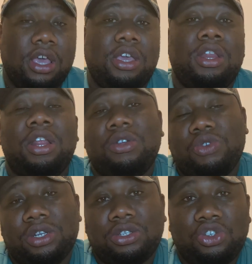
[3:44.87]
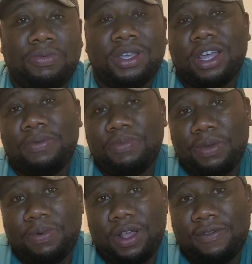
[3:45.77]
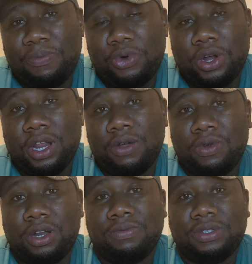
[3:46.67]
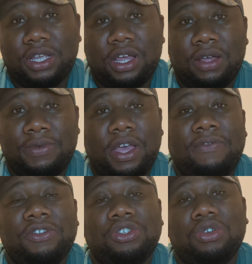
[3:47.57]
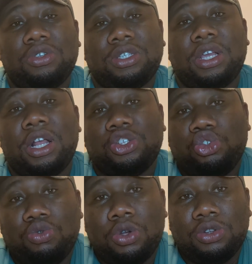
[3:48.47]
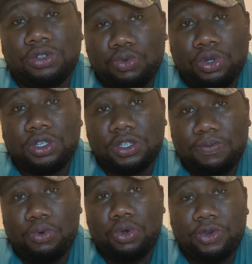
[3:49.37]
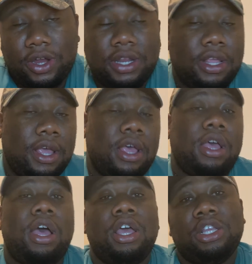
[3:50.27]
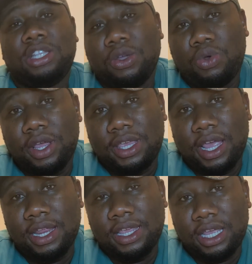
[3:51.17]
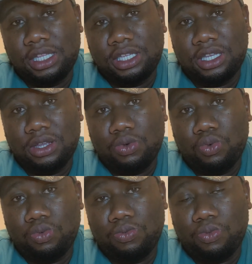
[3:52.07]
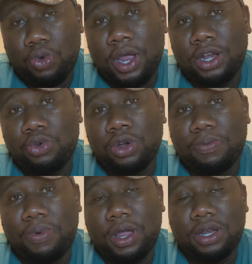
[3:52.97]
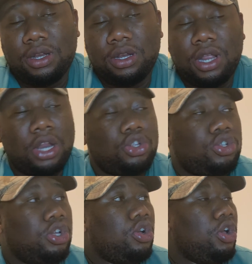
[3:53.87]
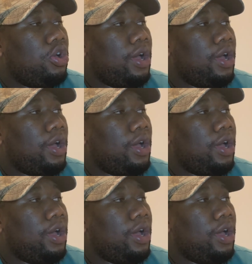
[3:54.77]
In other words, Jamaican people have a parlang where them say, you have to suck salt through wooden spoon, right? And you take what you can get while you work on. And also you go